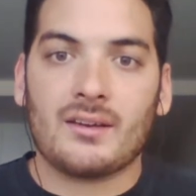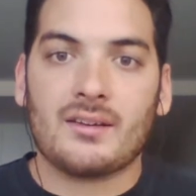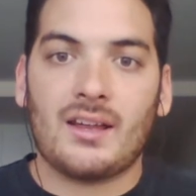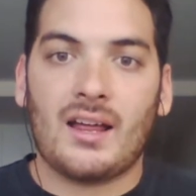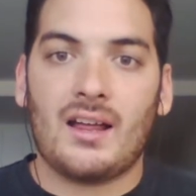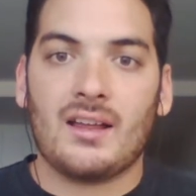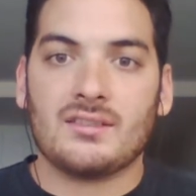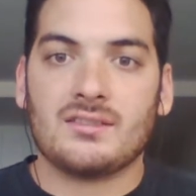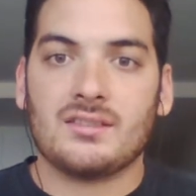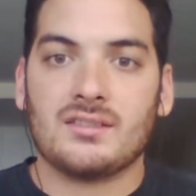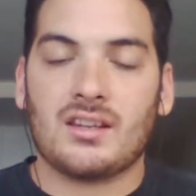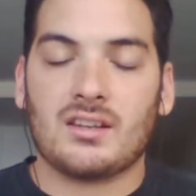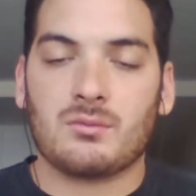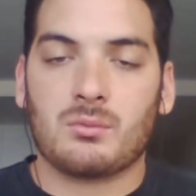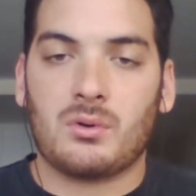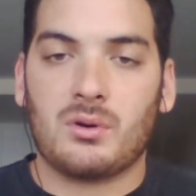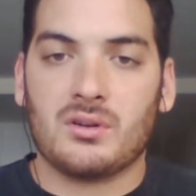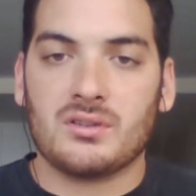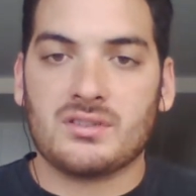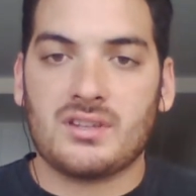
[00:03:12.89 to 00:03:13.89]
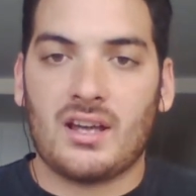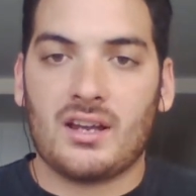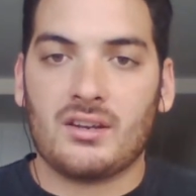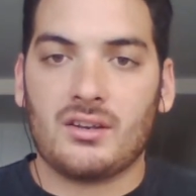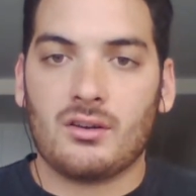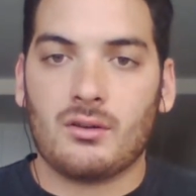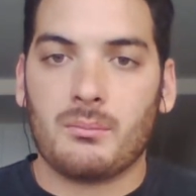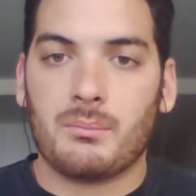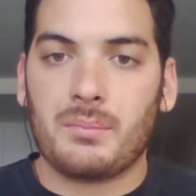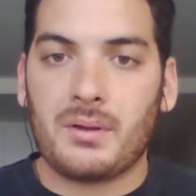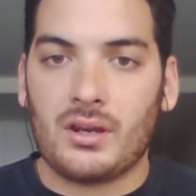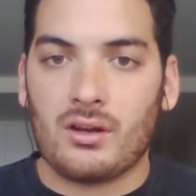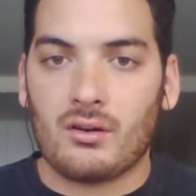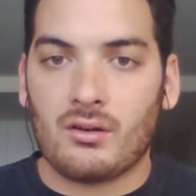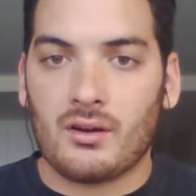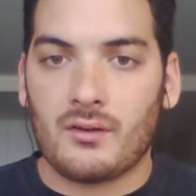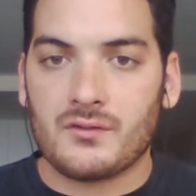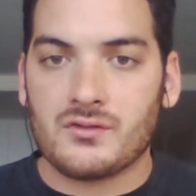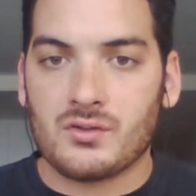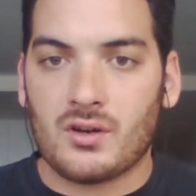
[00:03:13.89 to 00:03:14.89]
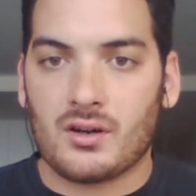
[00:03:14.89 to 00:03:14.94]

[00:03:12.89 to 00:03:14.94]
analysis as well is that Peter F.